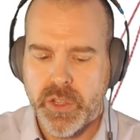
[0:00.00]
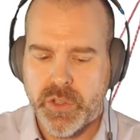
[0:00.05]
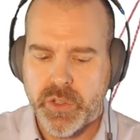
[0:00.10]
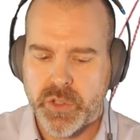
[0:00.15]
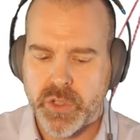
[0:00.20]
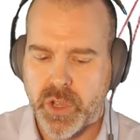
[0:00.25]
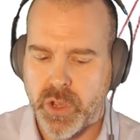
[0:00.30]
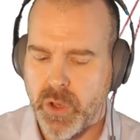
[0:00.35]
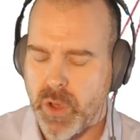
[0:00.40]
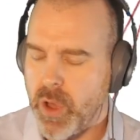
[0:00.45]

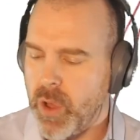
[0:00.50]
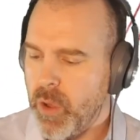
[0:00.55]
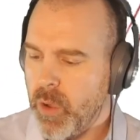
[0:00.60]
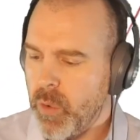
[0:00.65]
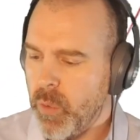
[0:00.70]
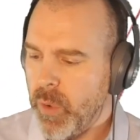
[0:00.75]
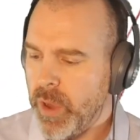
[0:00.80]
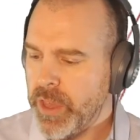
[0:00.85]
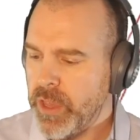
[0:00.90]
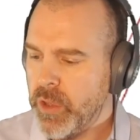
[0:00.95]
So
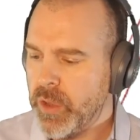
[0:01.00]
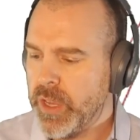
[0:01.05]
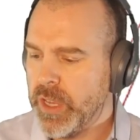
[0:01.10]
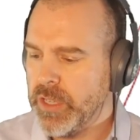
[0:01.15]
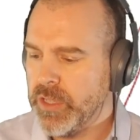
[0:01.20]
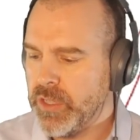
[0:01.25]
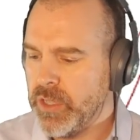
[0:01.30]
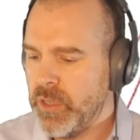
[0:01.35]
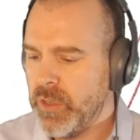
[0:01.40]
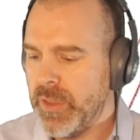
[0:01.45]
what you
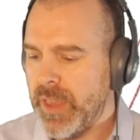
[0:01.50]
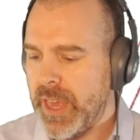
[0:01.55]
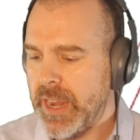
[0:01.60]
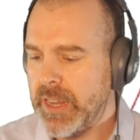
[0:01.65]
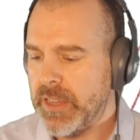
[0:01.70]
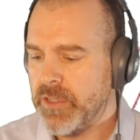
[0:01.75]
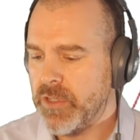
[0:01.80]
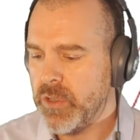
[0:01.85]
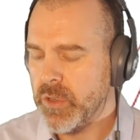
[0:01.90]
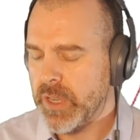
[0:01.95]
can do
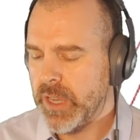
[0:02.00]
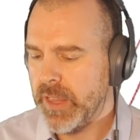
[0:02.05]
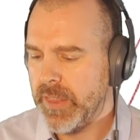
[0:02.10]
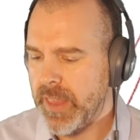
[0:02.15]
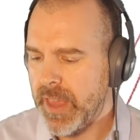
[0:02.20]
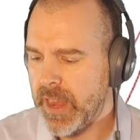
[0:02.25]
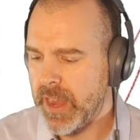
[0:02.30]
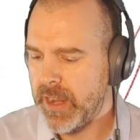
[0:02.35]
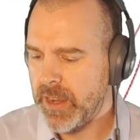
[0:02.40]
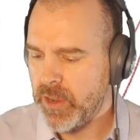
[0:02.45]
then is you
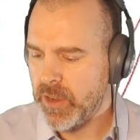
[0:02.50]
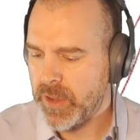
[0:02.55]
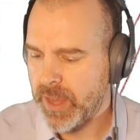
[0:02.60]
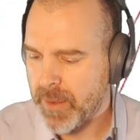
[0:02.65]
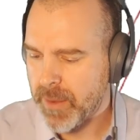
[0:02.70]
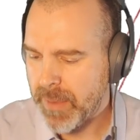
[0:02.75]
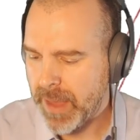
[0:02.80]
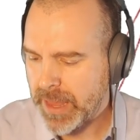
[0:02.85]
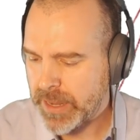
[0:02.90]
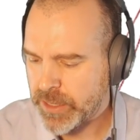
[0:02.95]
can
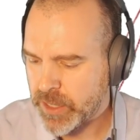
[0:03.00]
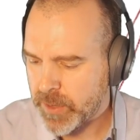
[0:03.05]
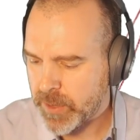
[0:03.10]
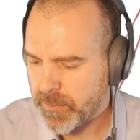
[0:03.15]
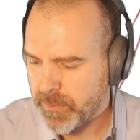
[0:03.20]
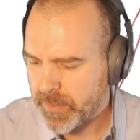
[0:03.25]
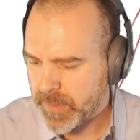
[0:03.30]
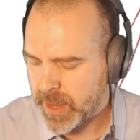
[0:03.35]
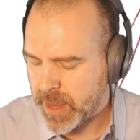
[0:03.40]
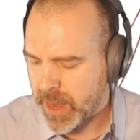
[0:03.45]

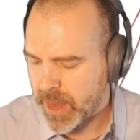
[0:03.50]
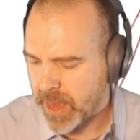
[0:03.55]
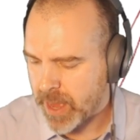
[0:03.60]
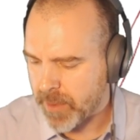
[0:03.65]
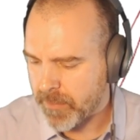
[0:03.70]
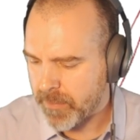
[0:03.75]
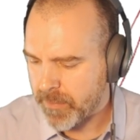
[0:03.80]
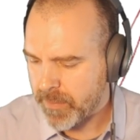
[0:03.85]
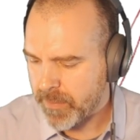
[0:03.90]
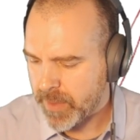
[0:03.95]
imagine
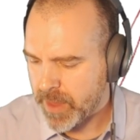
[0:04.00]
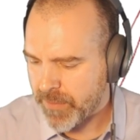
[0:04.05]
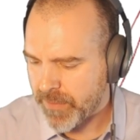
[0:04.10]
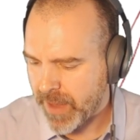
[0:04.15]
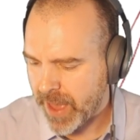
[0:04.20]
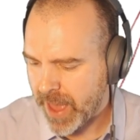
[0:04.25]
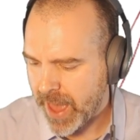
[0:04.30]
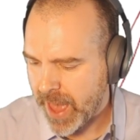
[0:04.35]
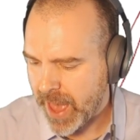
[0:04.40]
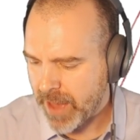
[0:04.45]

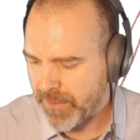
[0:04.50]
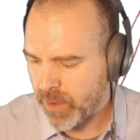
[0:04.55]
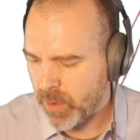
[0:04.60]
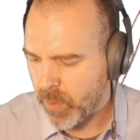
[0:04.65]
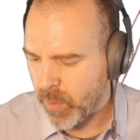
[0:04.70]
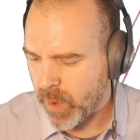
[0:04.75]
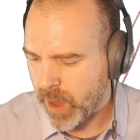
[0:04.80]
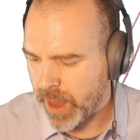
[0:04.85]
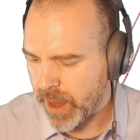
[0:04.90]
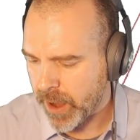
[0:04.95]
if I have a
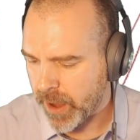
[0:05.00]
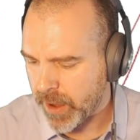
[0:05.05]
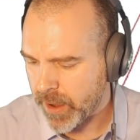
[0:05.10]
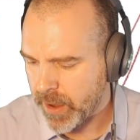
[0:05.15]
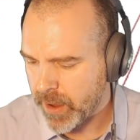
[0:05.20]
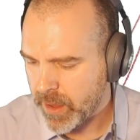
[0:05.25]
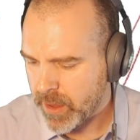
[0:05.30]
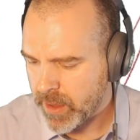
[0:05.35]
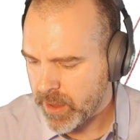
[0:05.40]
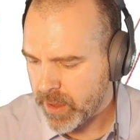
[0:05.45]

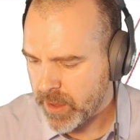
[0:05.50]
wire,